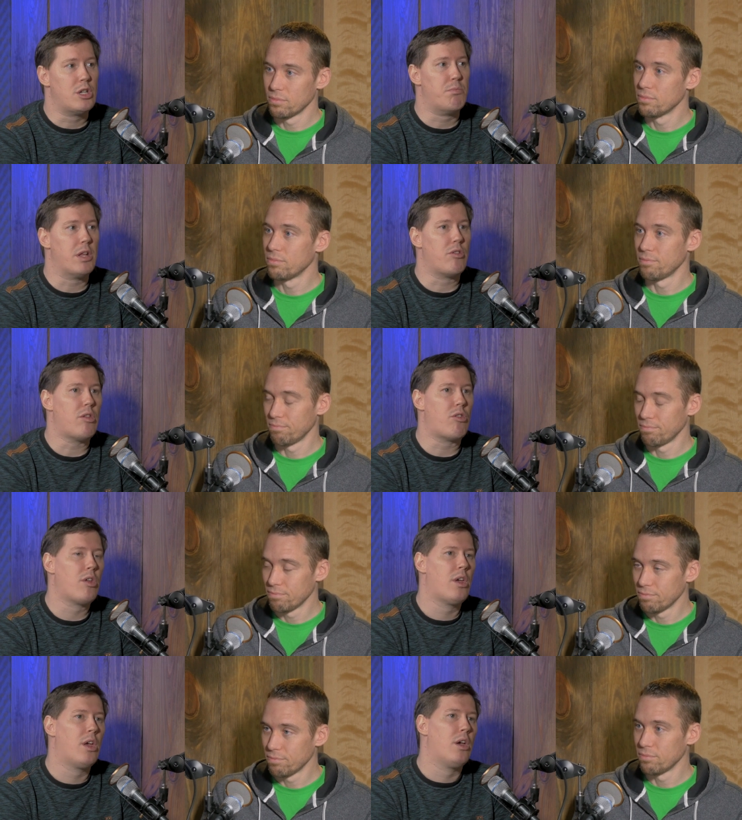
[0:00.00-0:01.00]

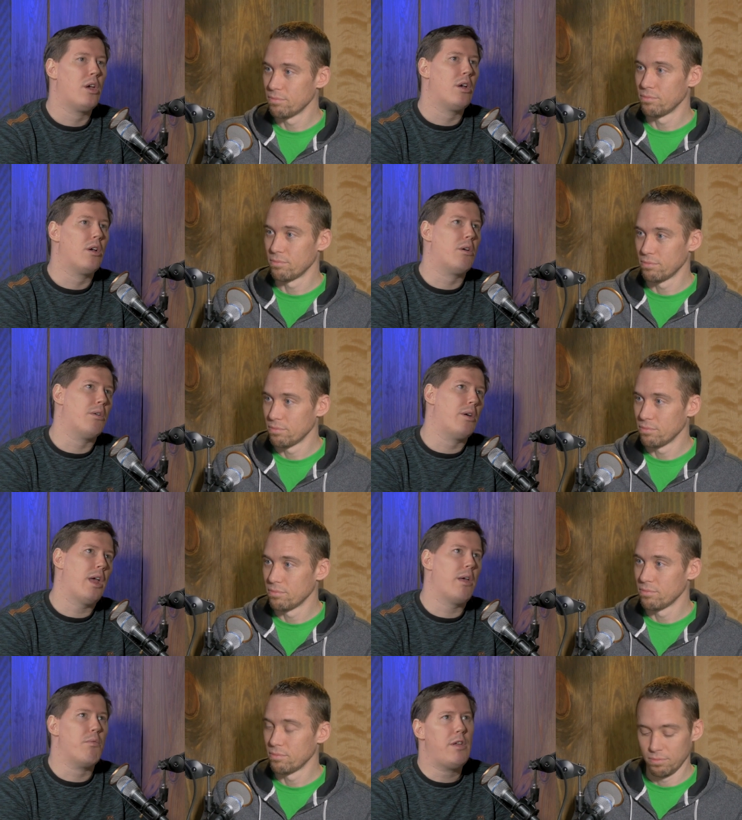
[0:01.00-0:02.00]
Speaker 1: Chimpanzees, uh,
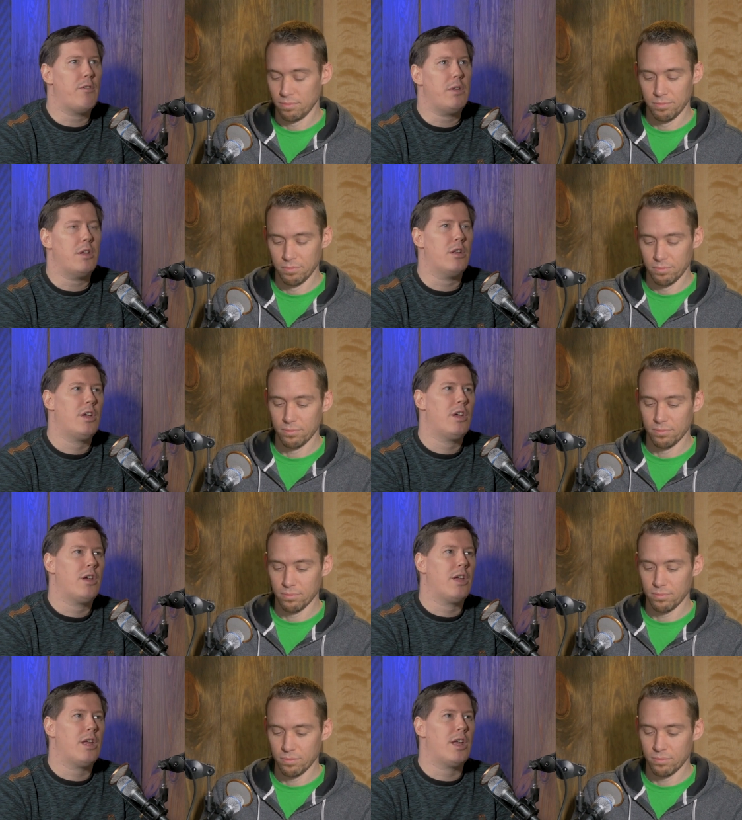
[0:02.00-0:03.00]
they've been
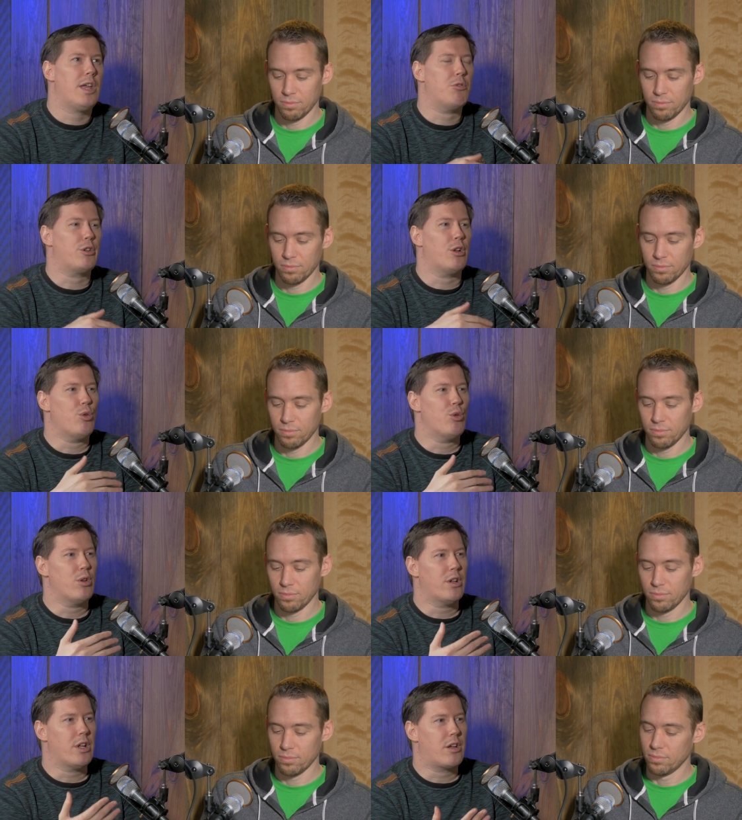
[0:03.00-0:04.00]
able to
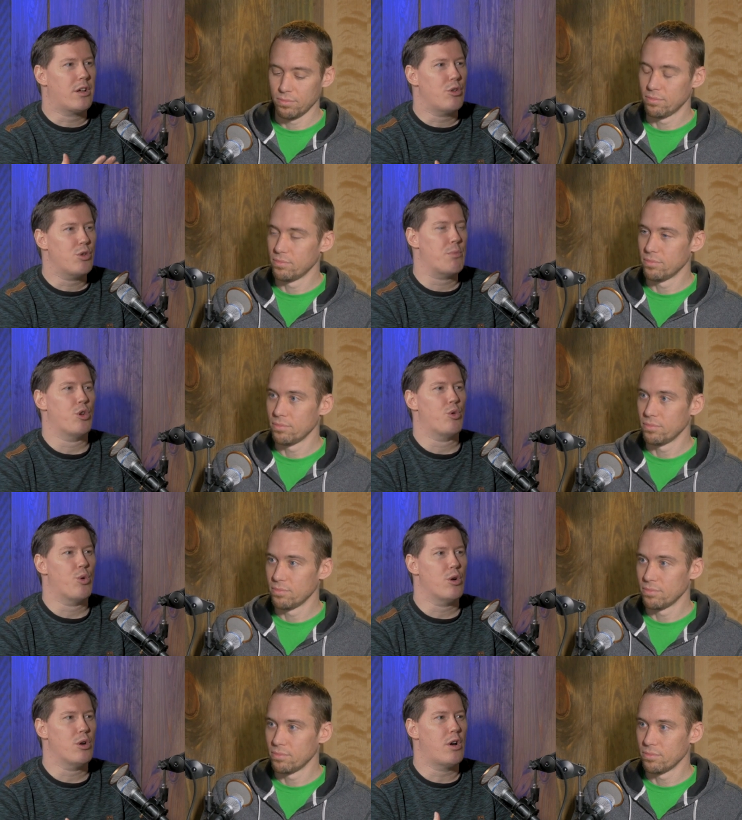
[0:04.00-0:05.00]
learn like a
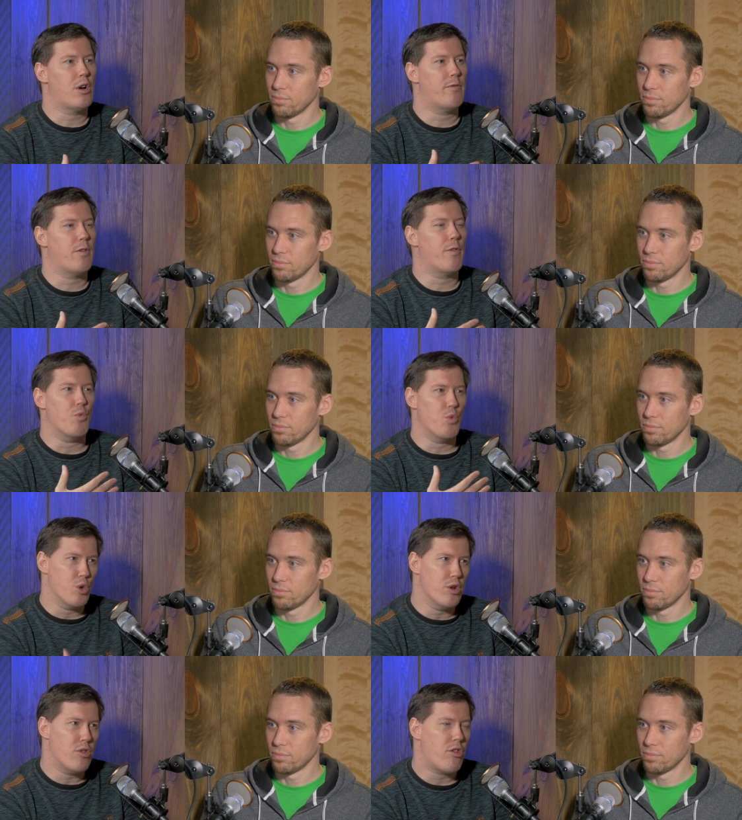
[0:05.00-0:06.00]
repertoire of of
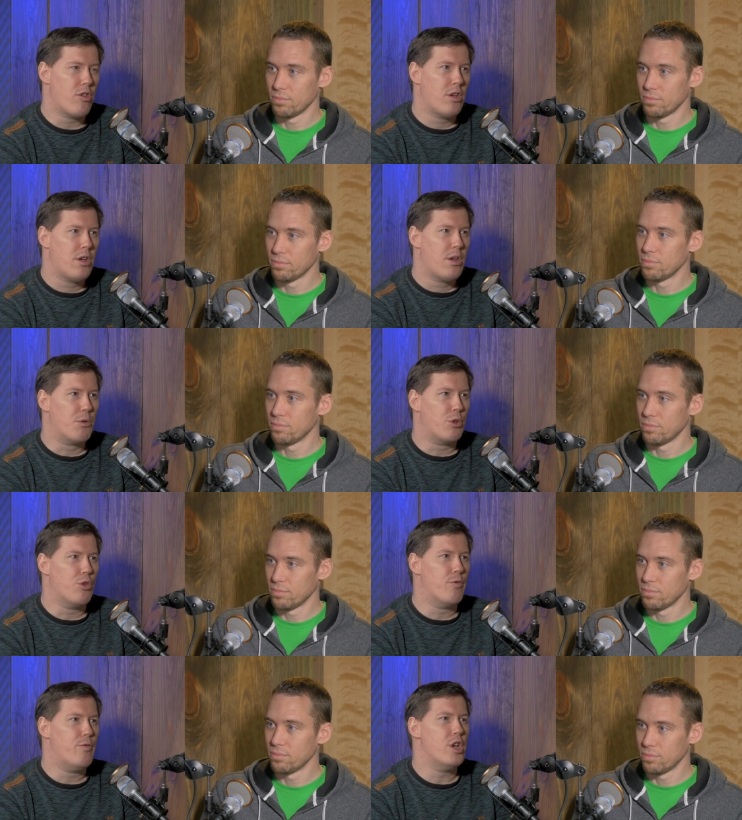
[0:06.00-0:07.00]
words but
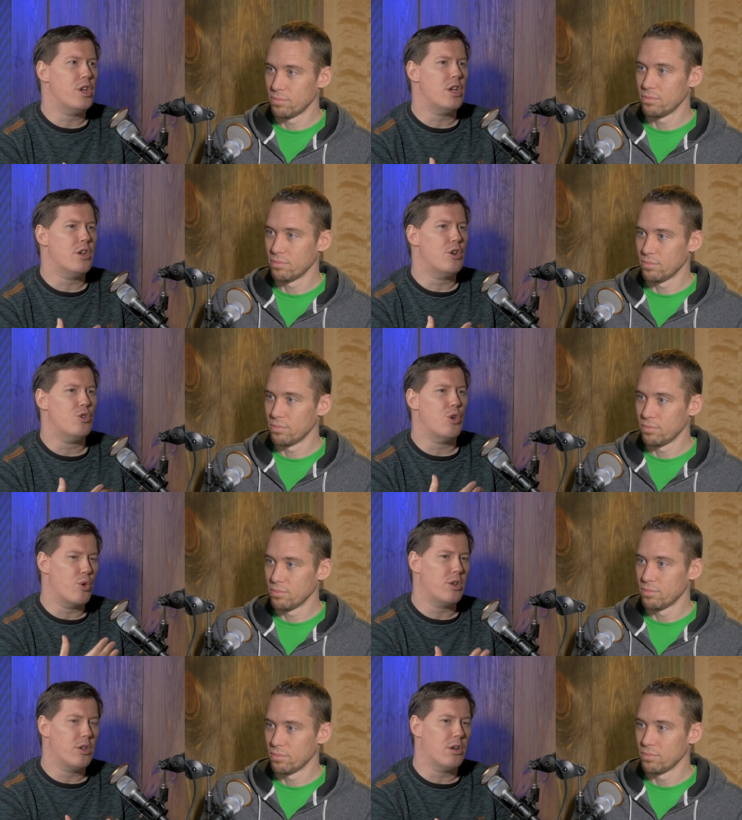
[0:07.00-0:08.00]
they're very
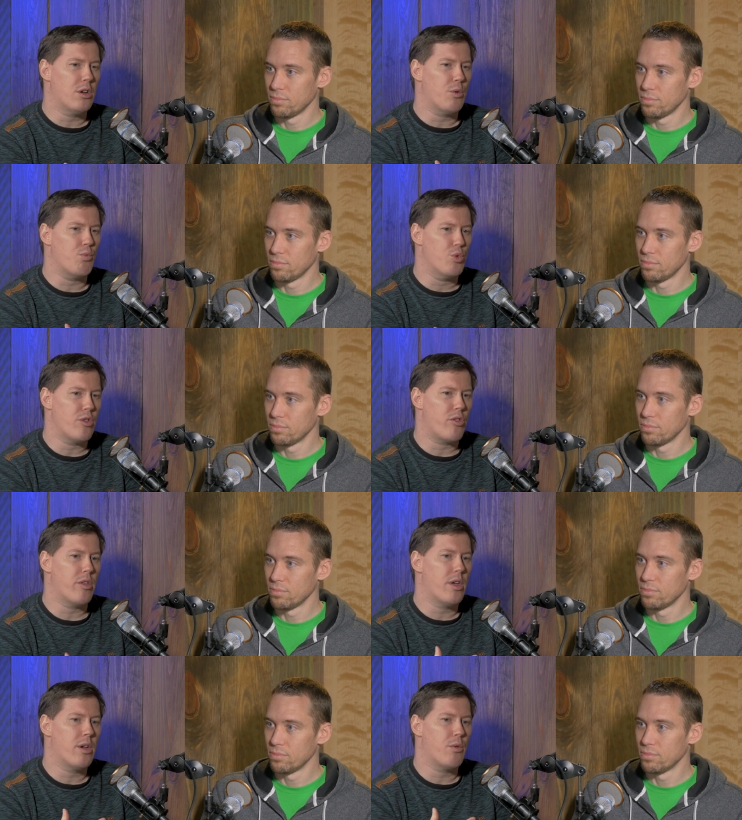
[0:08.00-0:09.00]
rote uh, words.
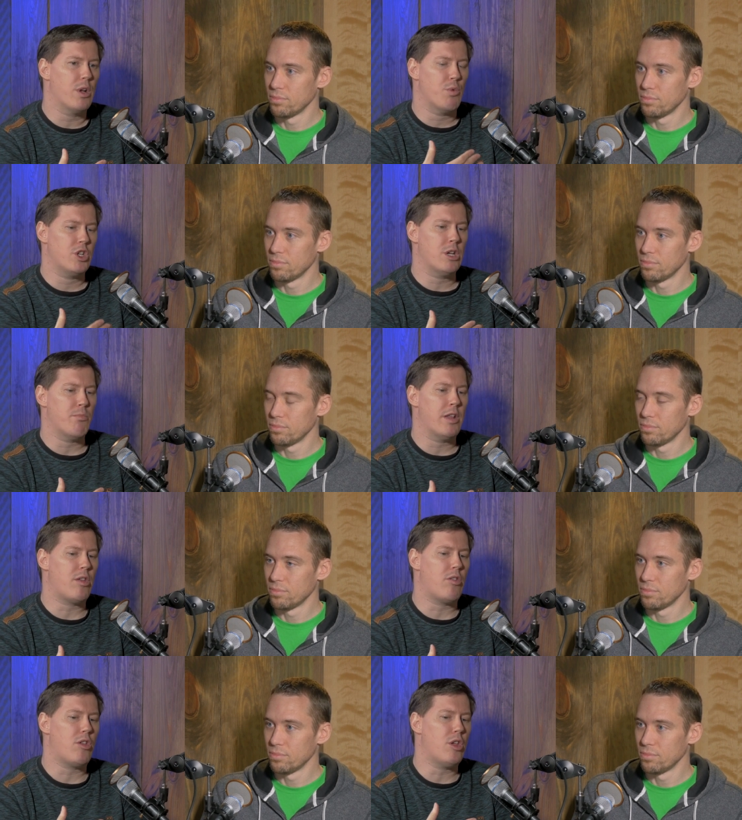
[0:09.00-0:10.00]
Uh, when, when,
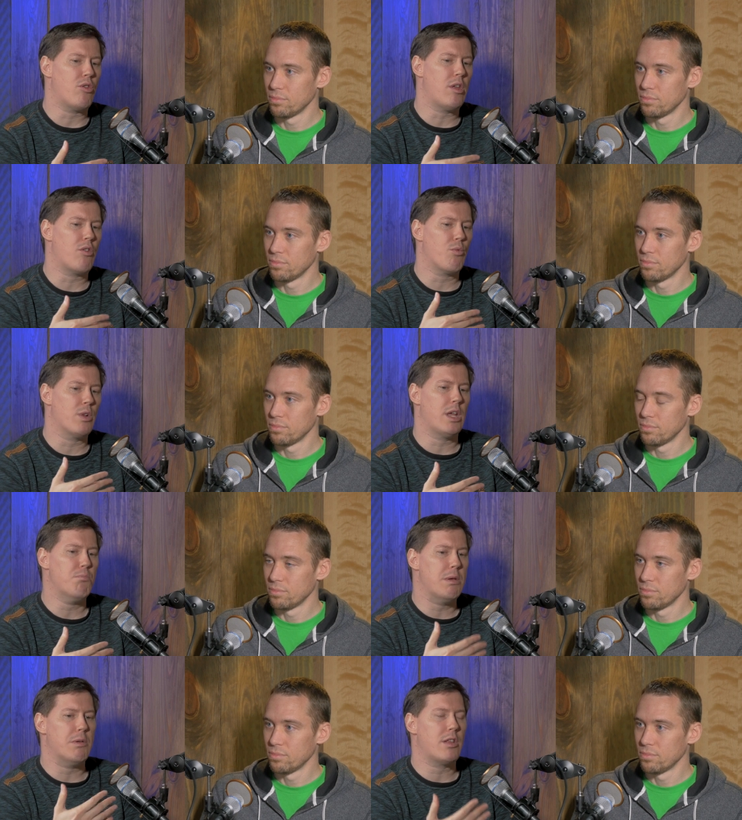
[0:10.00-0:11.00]
chimpanzees use these, when they
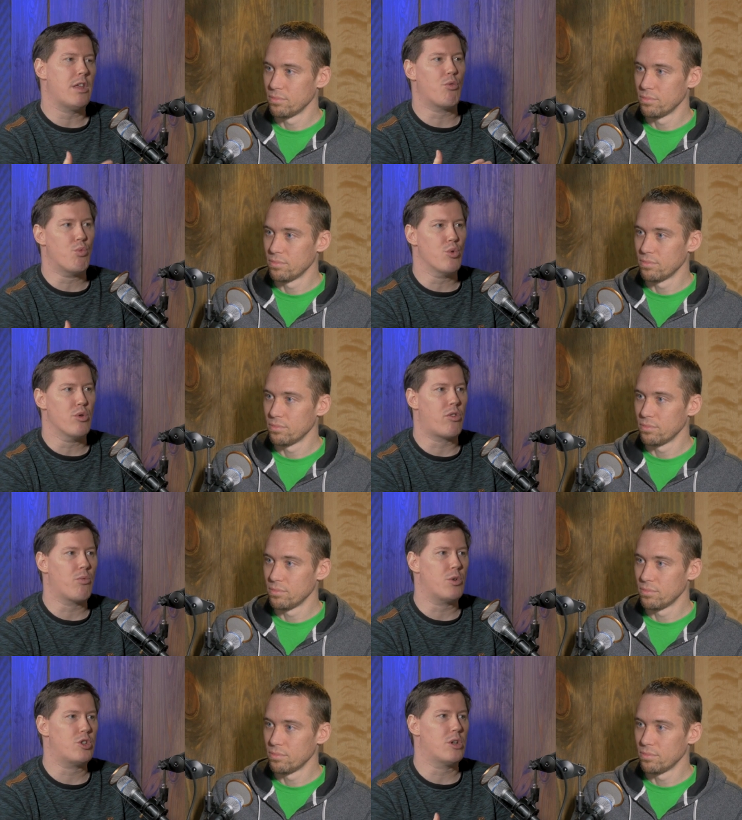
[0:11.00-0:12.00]
mimic these
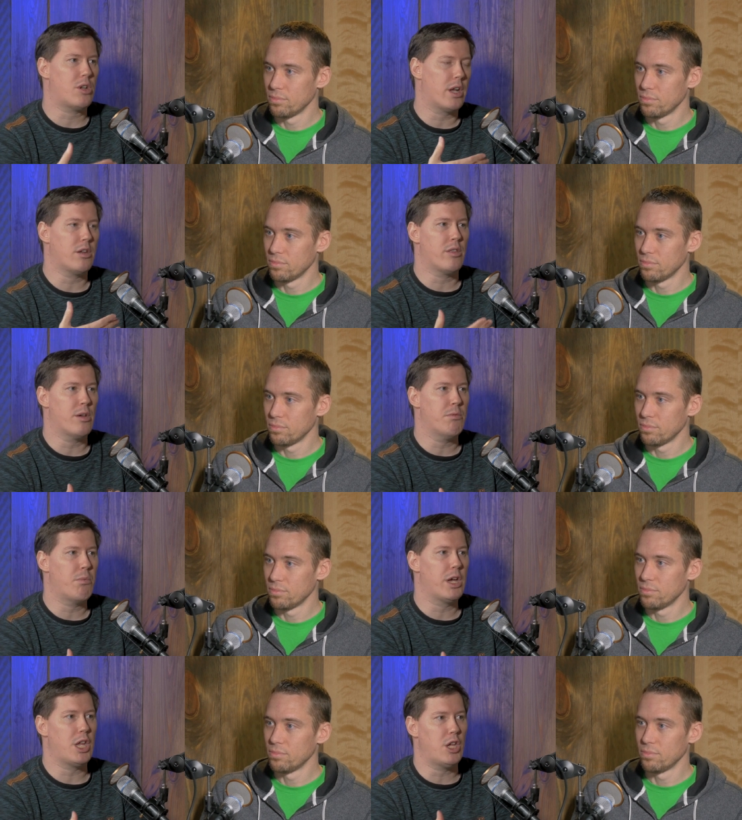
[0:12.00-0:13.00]
words, which are taught to them
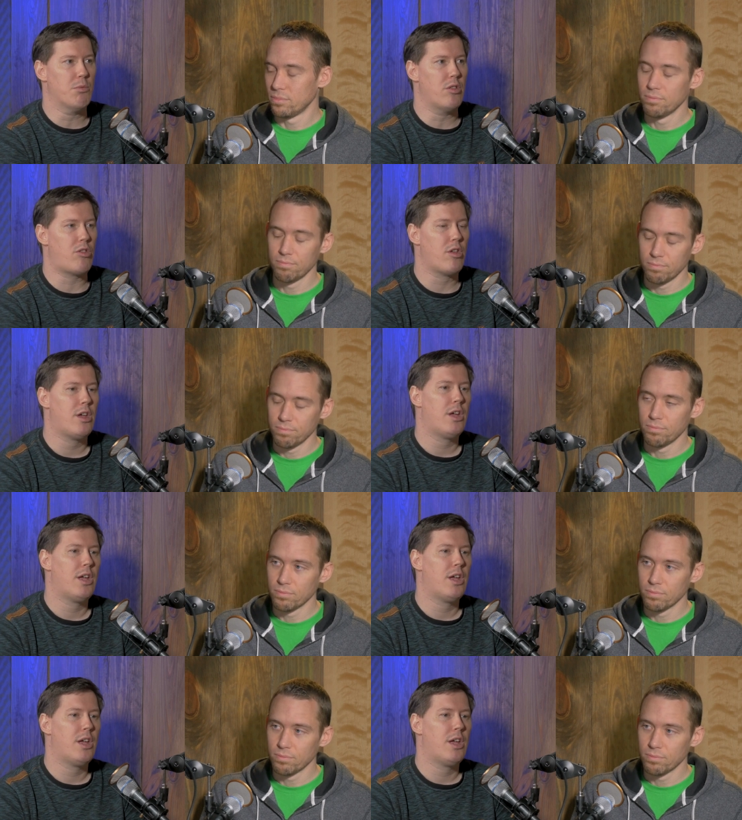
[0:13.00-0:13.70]
by humans,